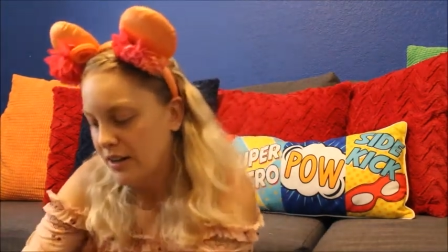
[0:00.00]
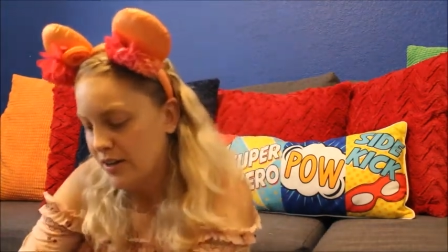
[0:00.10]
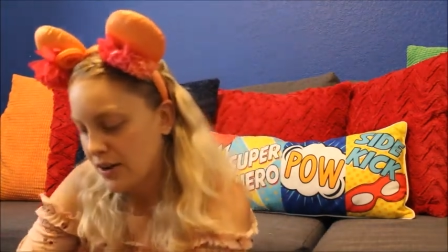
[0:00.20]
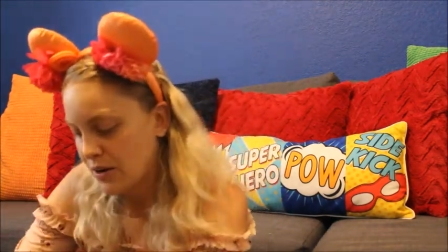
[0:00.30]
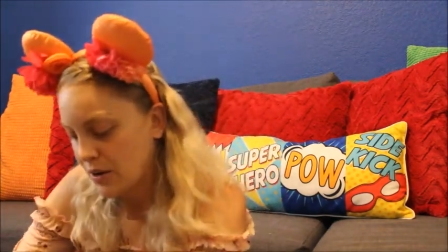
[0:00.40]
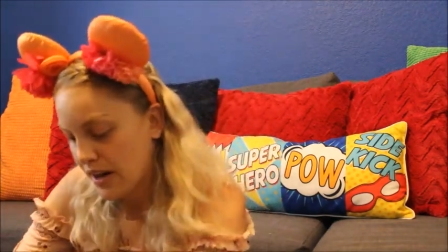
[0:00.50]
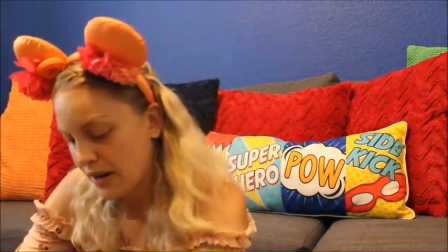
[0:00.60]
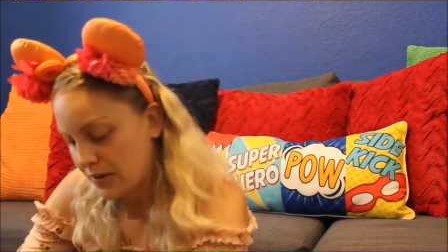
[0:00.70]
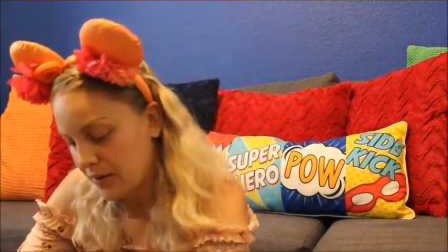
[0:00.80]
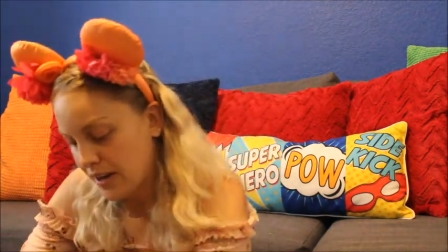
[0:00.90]
So I'll go
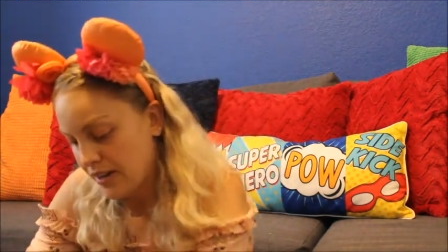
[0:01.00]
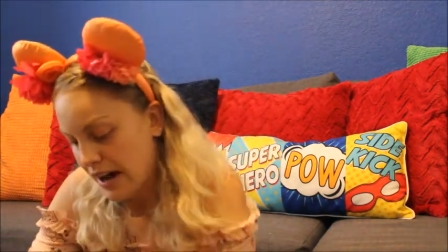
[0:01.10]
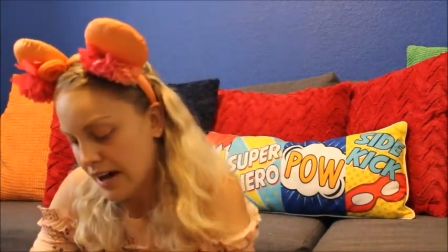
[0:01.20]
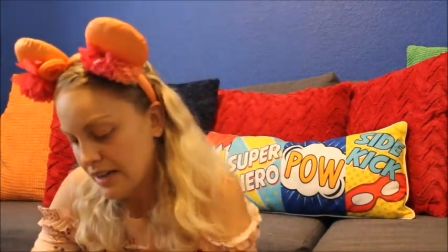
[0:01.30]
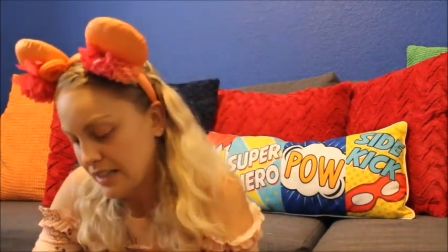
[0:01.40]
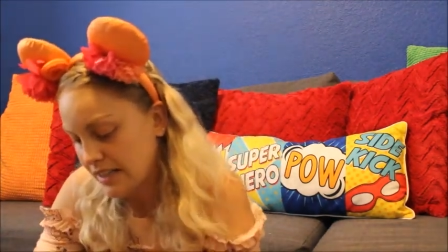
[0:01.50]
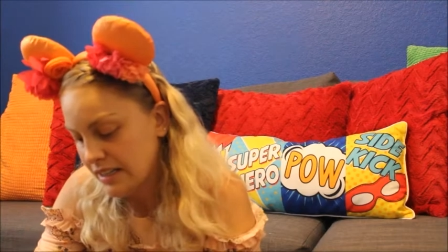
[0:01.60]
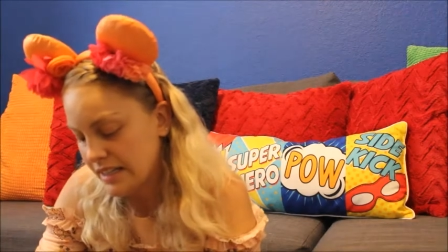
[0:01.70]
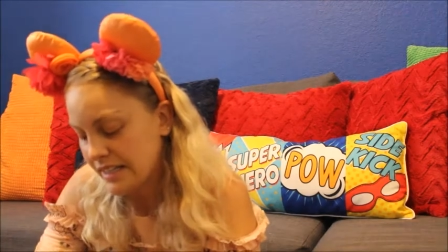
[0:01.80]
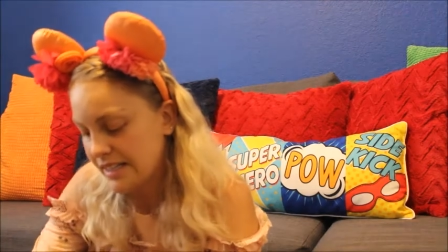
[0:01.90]
ahead and read that.
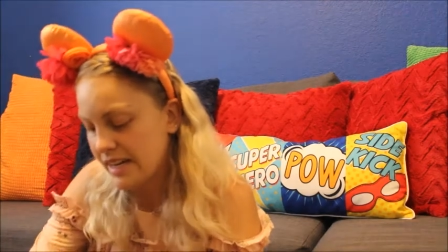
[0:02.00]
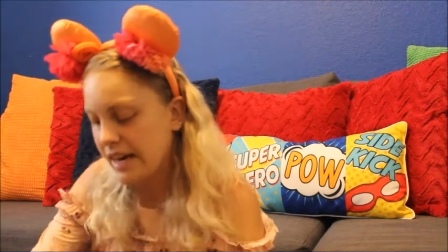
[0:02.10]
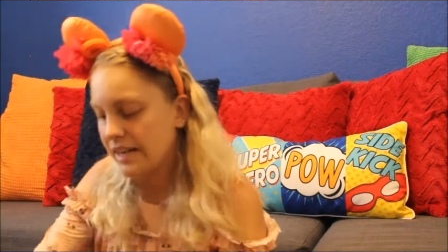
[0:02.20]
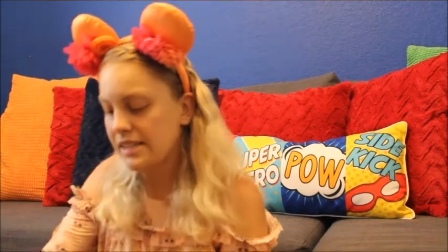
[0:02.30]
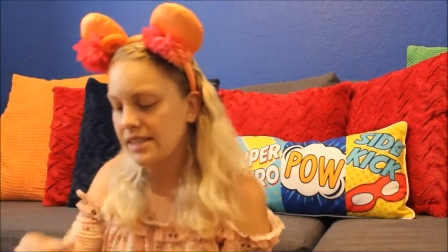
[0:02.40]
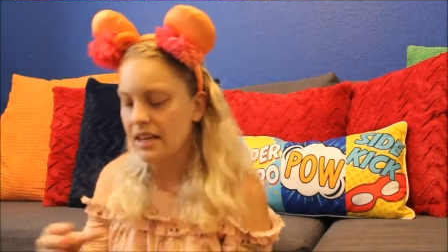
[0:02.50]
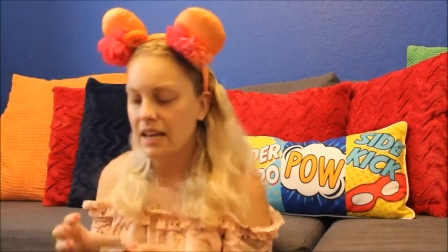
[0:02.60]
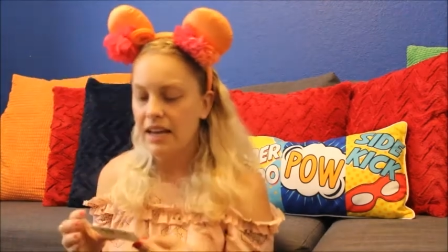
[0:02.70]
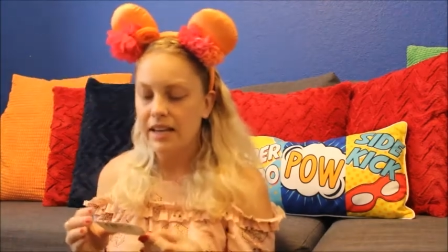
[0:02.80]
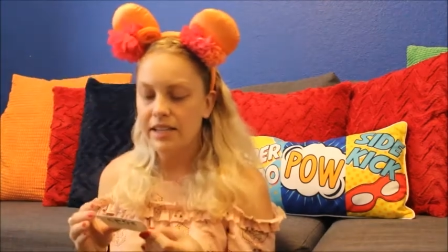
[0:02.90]
It says,
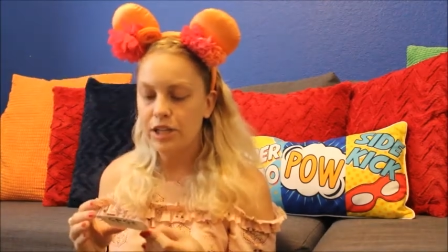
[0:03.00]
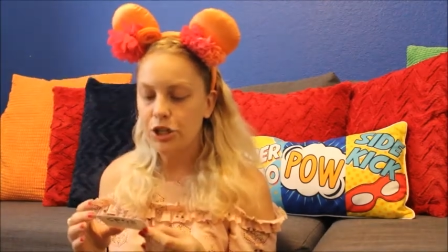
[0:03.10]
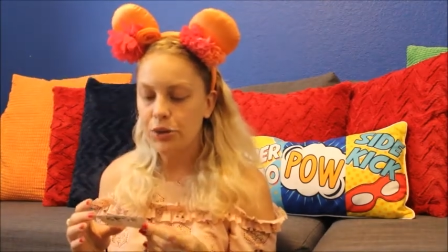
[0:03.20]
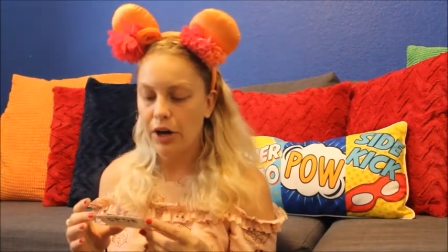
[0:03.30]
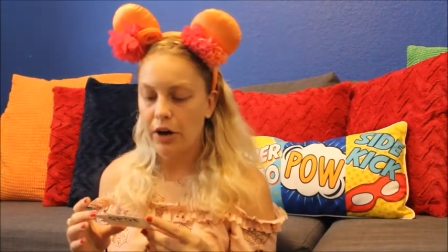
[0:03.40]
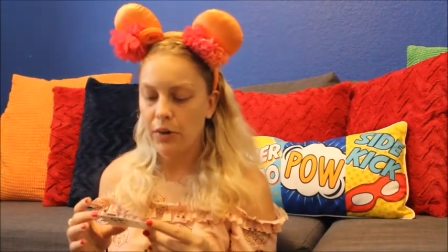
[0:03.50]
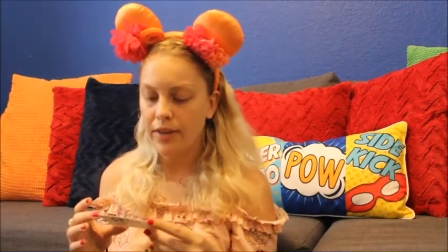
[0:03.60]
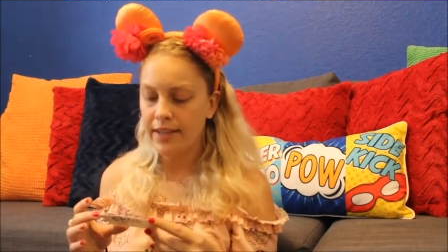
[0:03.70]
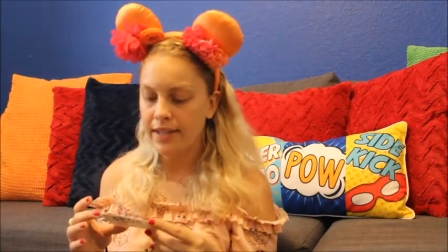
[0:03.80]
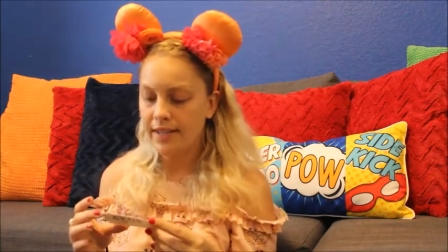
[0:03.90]
did you
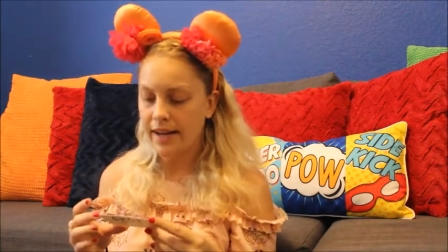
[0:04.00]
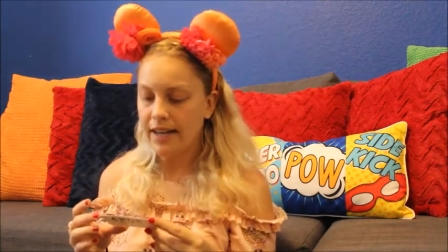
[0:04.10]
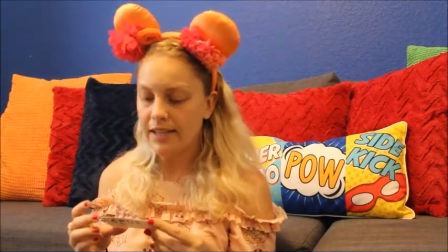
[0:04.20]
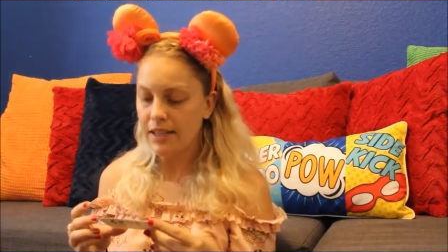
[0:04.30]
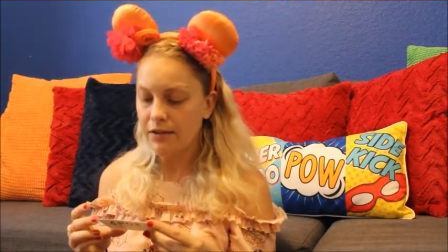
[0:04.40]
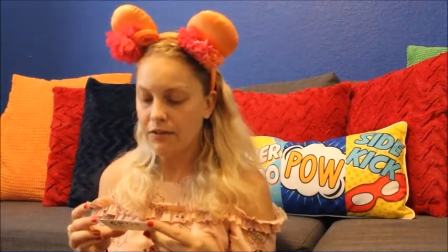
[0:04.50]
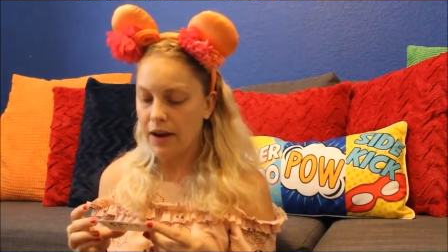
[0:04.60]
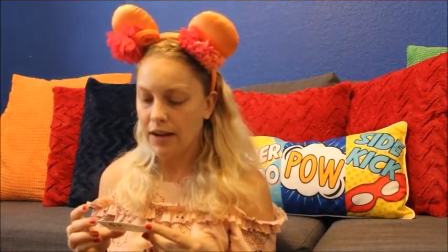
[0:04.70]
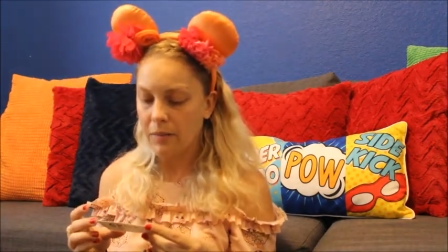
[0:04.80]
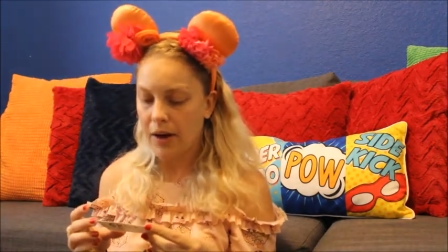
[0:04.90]
know the designs in the
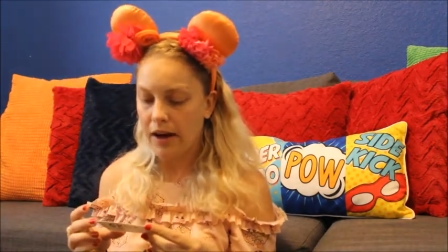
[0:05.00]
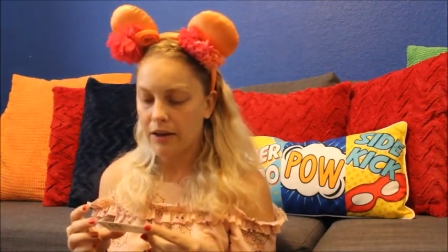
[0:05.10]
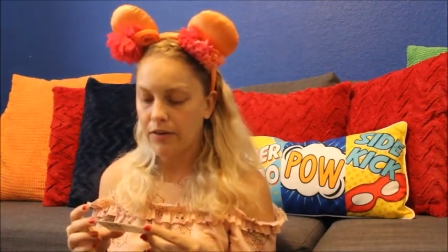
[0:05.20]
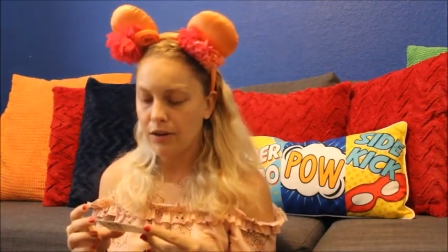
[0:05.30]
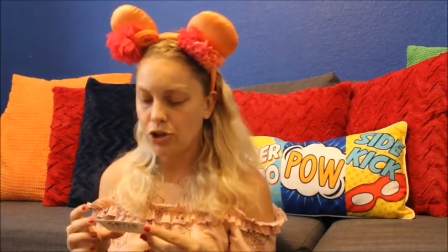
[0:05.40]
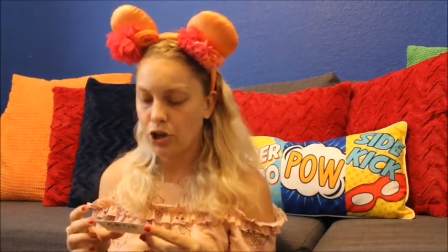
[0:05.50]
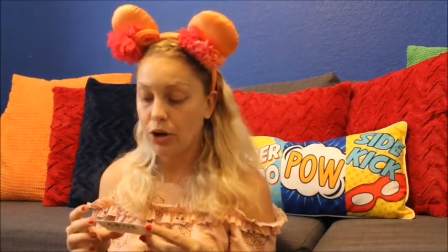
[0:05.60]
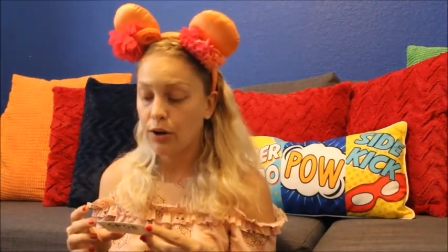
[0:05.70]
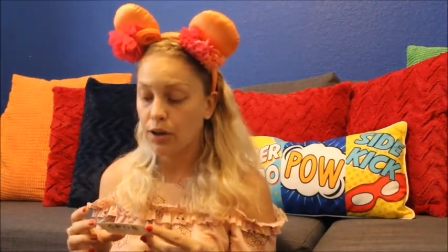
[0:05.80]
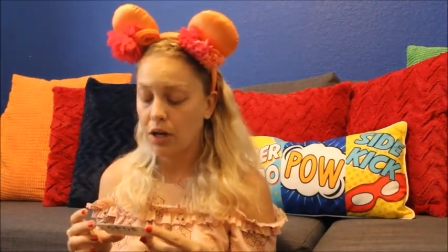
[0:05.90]
front and back of your
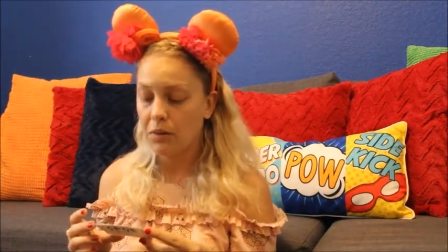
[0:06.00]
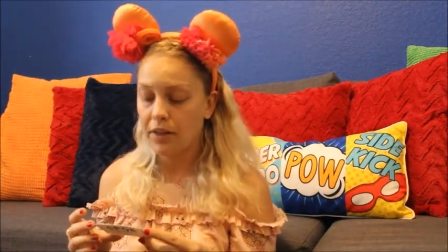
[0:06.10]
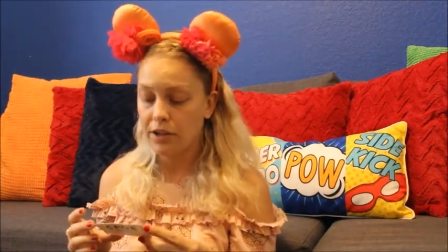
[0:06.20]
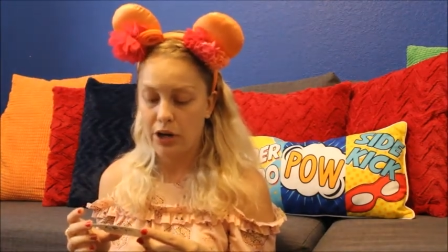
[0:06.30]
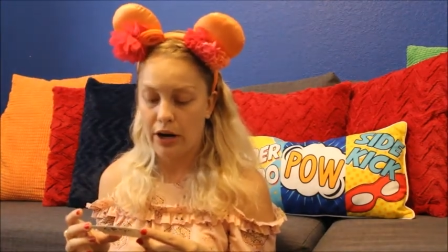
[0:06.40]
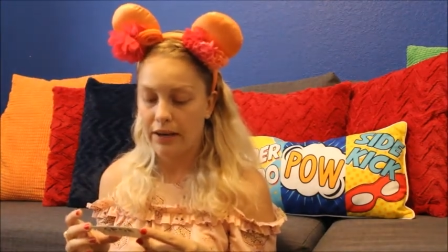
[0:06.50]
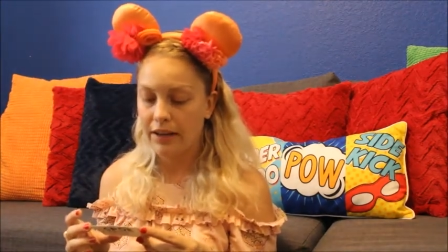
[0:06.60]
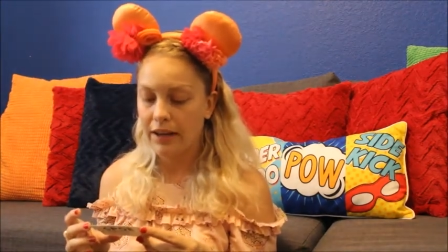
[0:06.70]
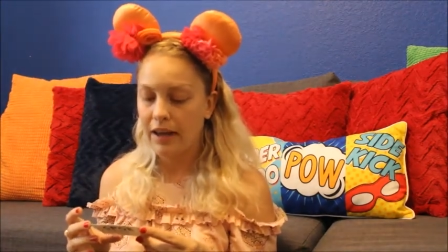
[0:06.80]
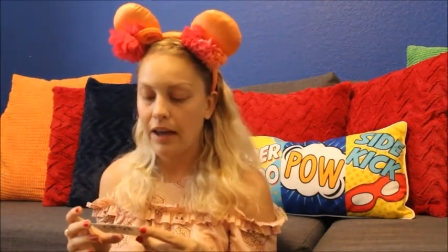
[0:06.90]
shirt glow in the dark?